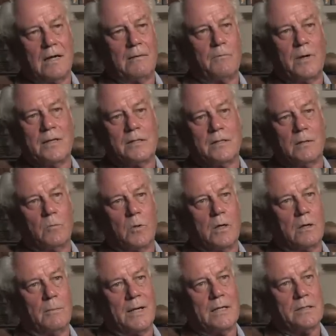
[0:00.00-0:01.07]
read
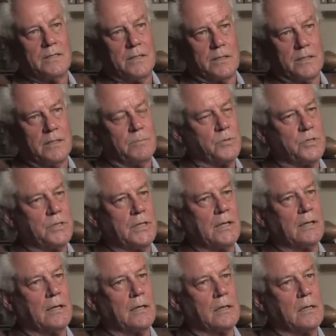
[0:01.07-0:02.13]
somewhere about
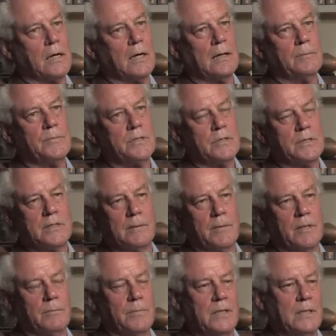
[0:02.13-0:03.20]
60% of the columns and some
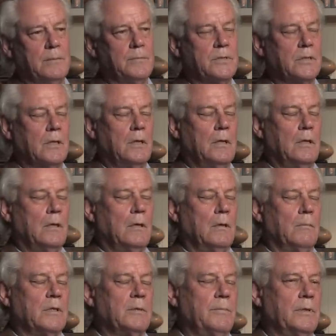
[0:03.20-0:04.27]
of the beams.
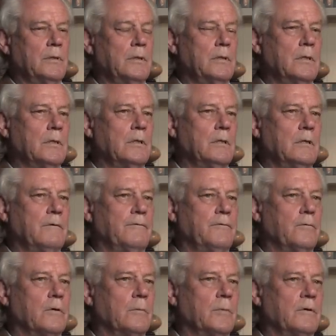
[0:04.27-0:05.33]
But the building didn't
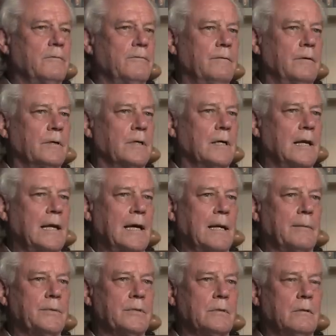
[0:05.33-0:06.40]
deform and
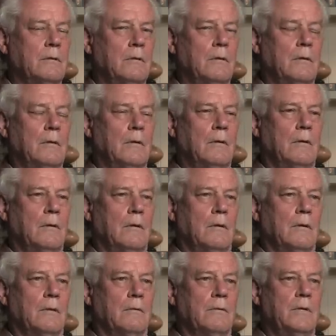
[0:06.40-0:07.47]
collapse.
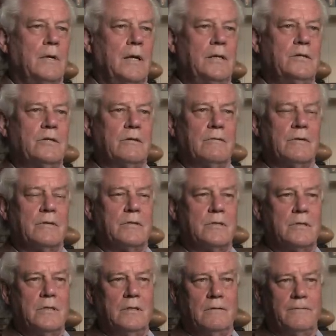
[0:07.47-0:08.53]
The nature of the
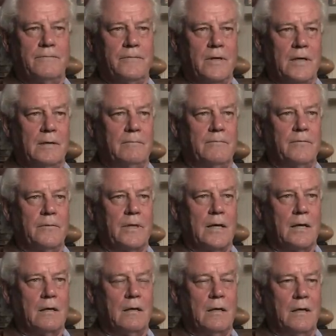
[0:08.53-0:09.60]
steel frame for
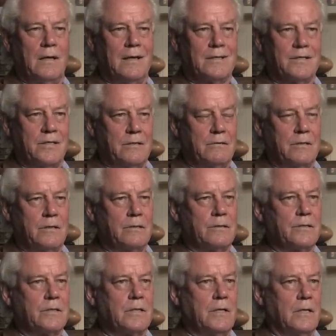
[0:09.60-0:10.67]
that exterior
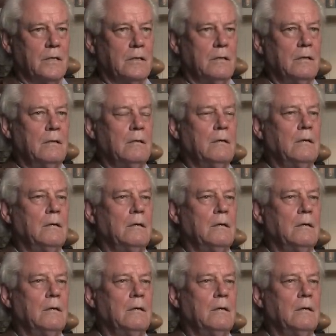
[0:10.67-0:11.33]
skin,